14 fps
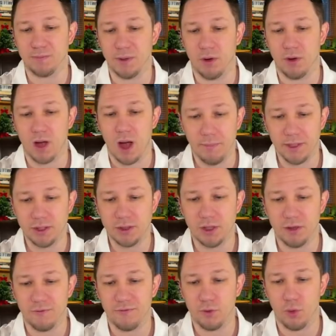bill coming to
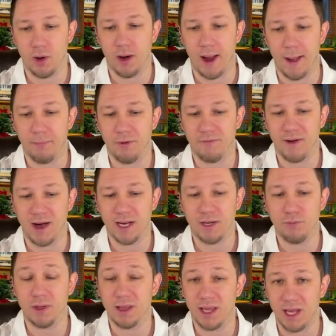the floor and providing
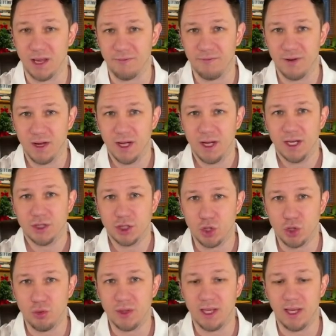relief
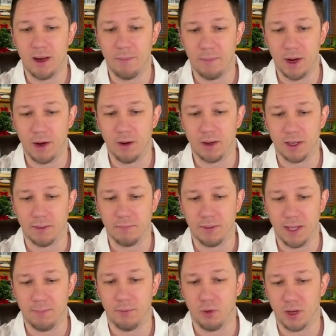to the American
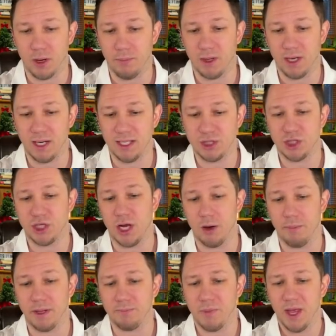people," Committee
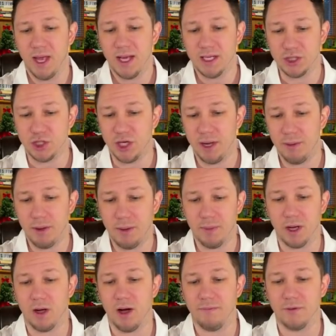Chairman Jim
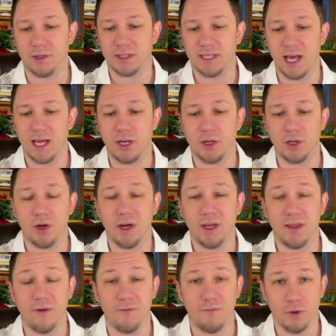McGovern said during
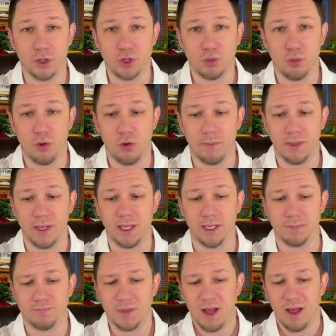their virtual meeting.
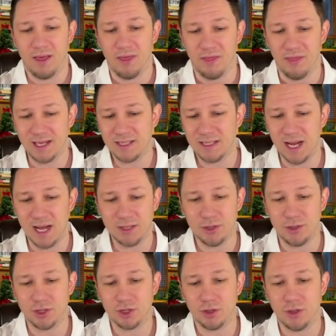That's not to
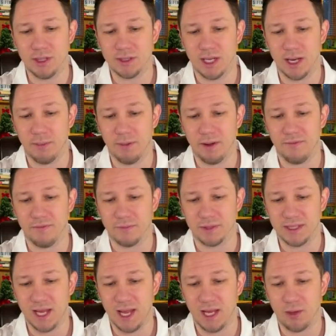discourage anybody from
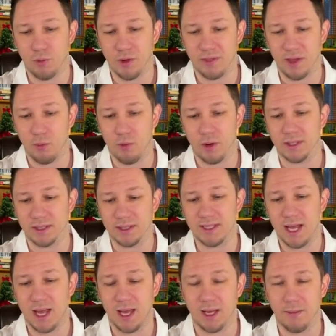saying what they want to
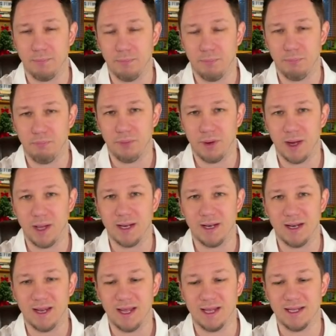say, but
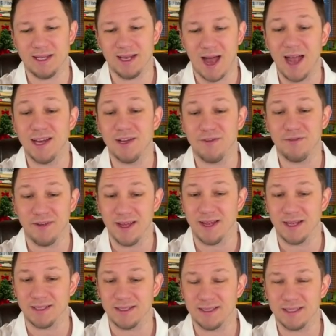it kind of
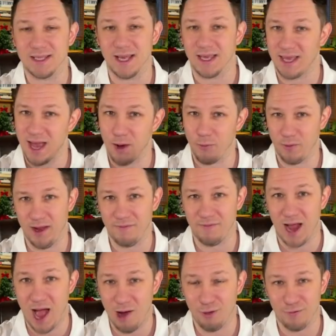is. Like, yeah, we have an
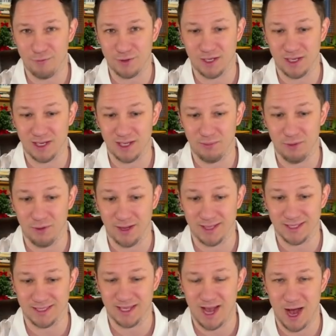hour to deliberate
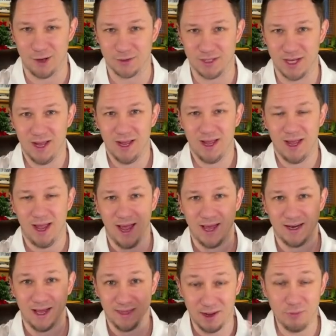this in the House, and
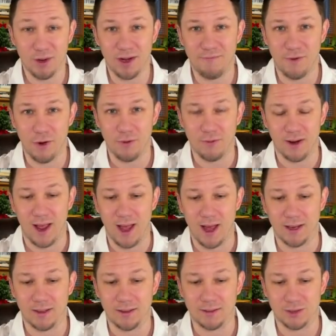then we're going to vote,
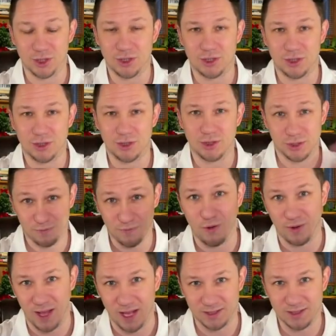and just
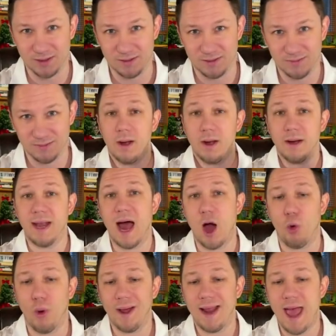vote yes. Now,
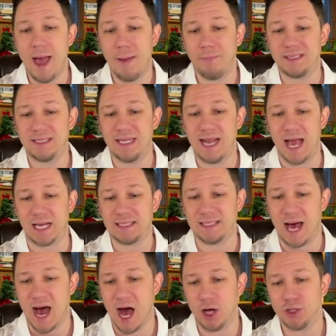what happens next? The
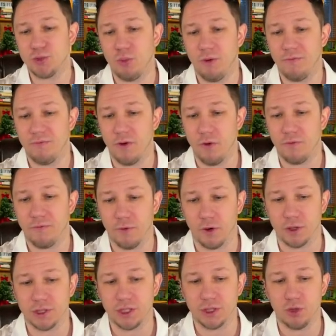House will vote
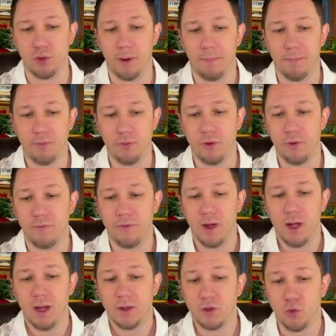first to approve
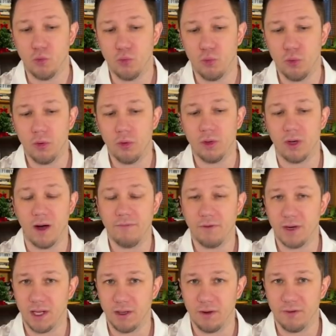the rule
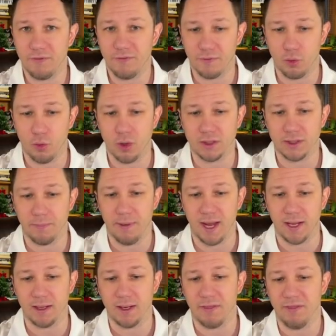governing floor
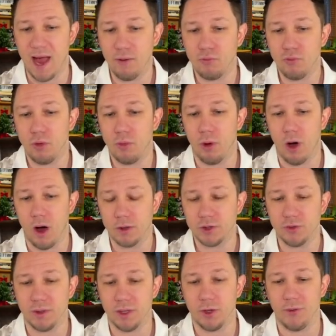debate. That rule will
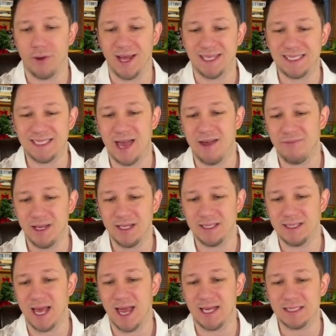also include a
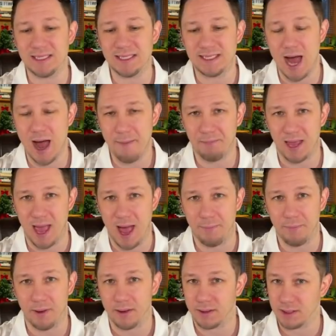7-day stopgap,
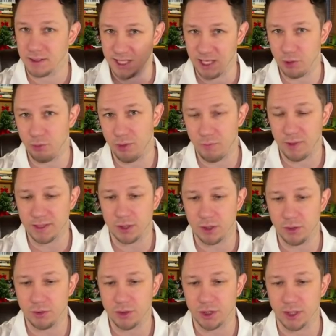continuing
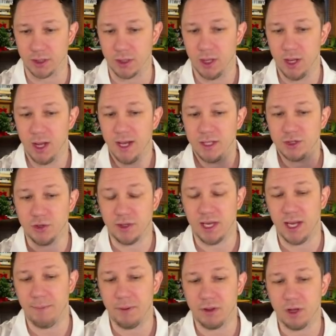resolution, to
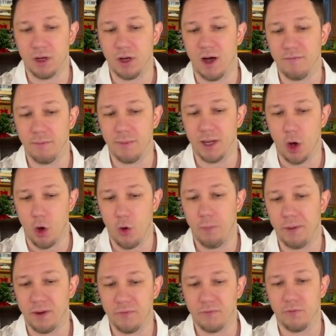keep the government
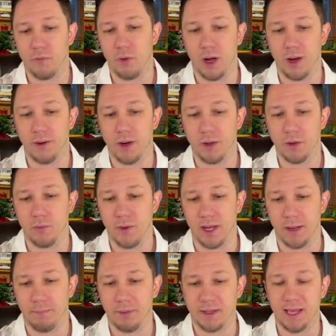open for another
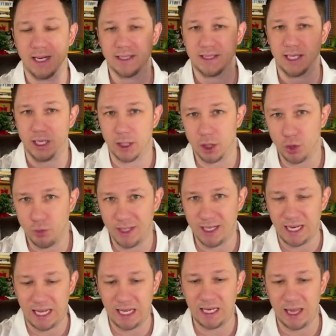week. But that is
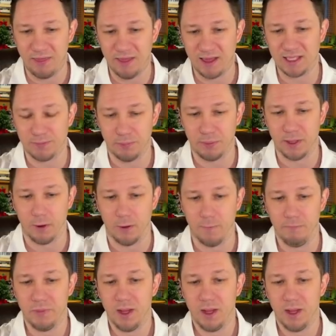included in this bill.